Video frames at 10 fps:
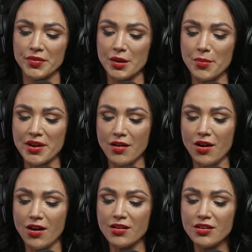My
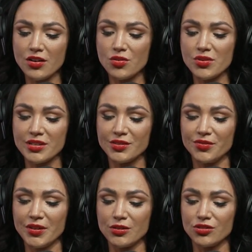heart always
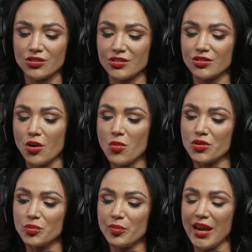felt just so much
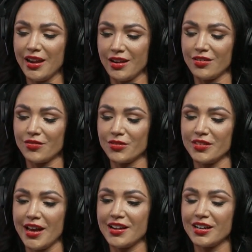pain for
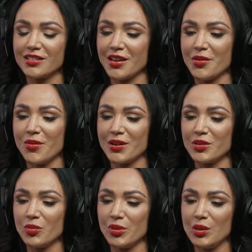that, because I wanted
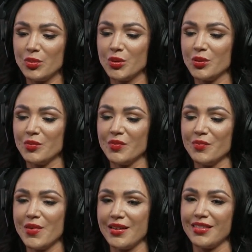the people in
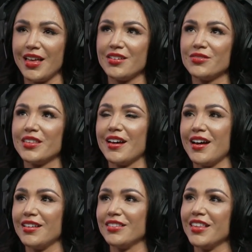my life that
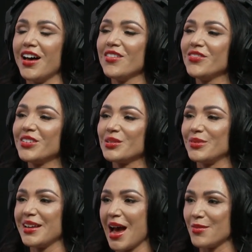I love to
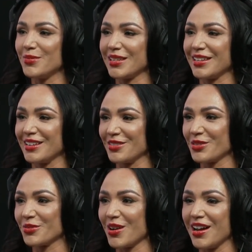be happy and
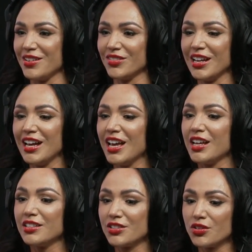thrive.
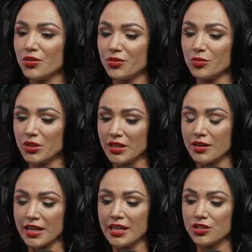And so from a
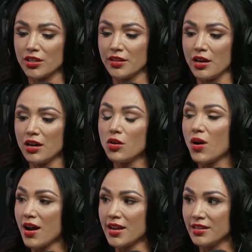young age, I thought,
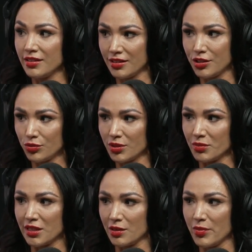I need to do
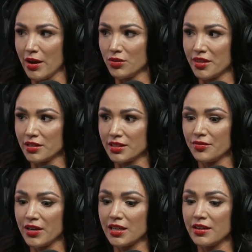something about this. If
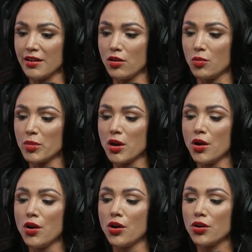I can help
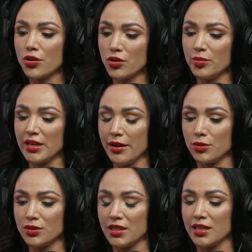her be
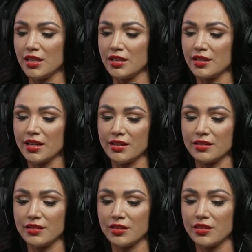healthy and get
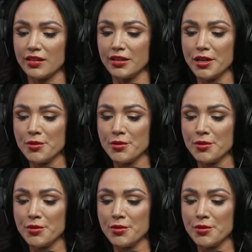to the